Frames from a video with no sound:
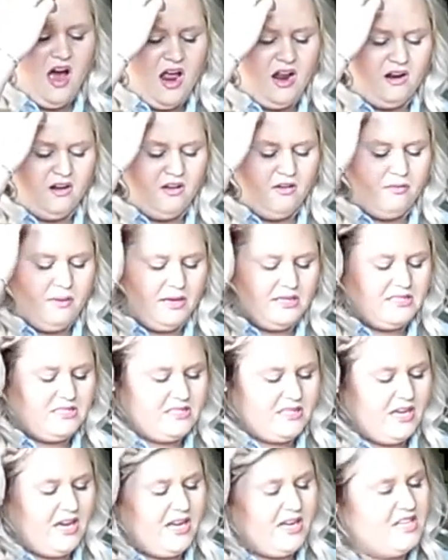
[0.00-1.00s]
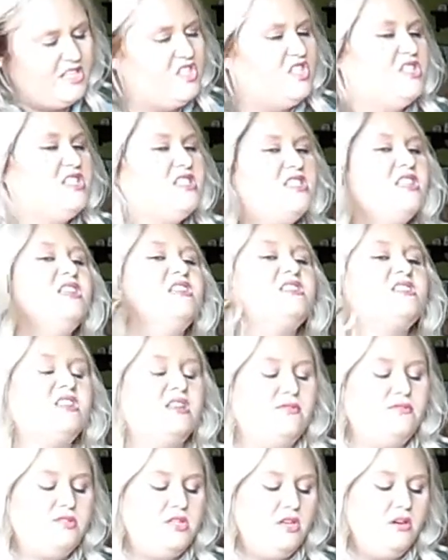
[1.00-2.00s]
I don't know if my skin is just
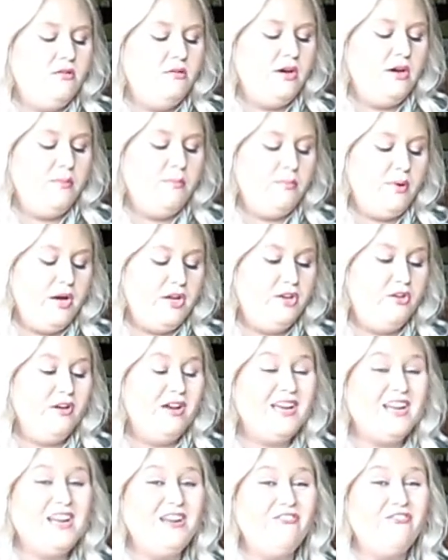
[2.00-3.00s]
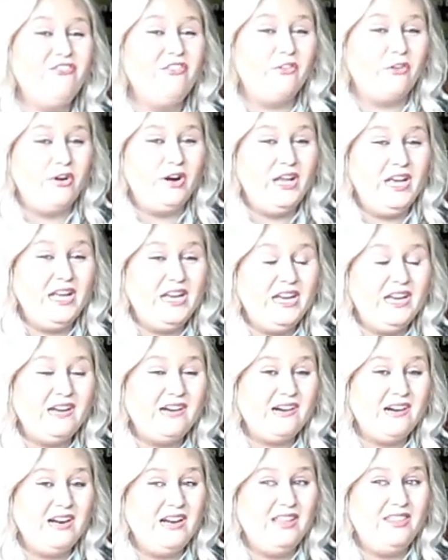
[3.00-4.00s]
sensitive to it, but you get 40 in
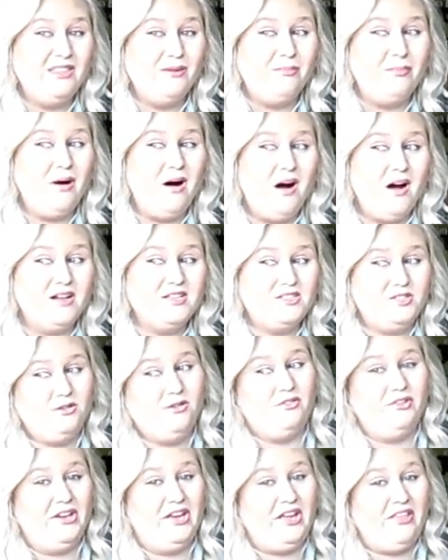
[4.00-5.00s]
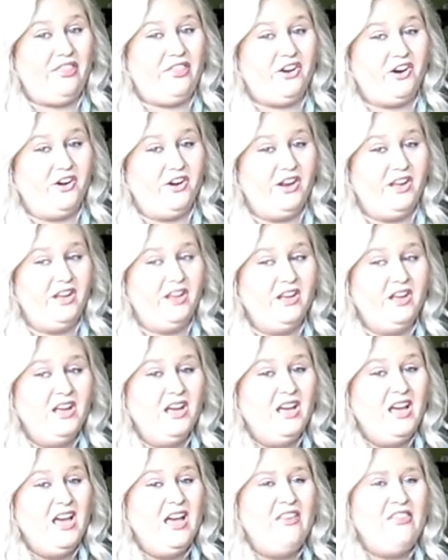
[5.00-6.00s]
here, and then the Pond's you only get 30.
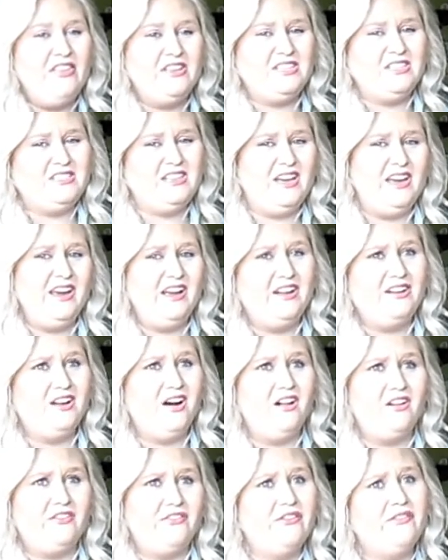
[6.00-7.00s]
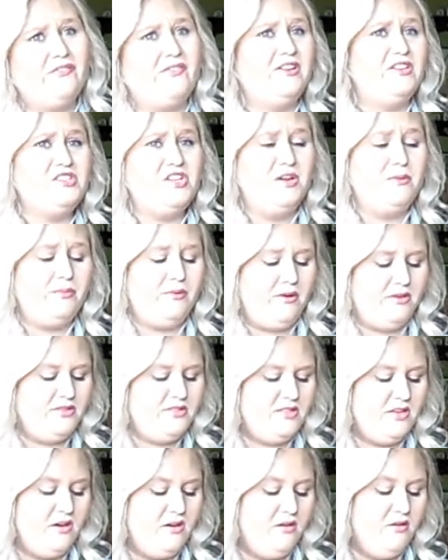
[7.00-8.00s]
And this is like $1.50 cheaper,
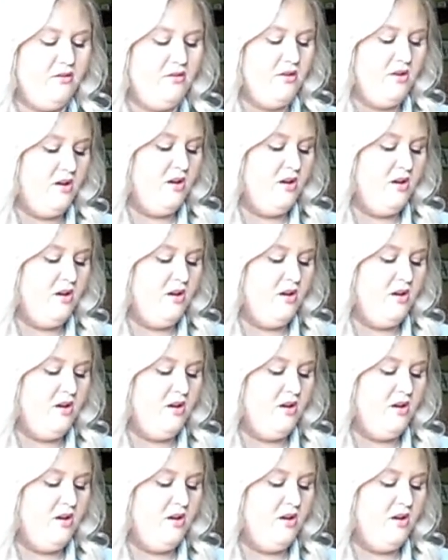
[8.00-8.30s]
so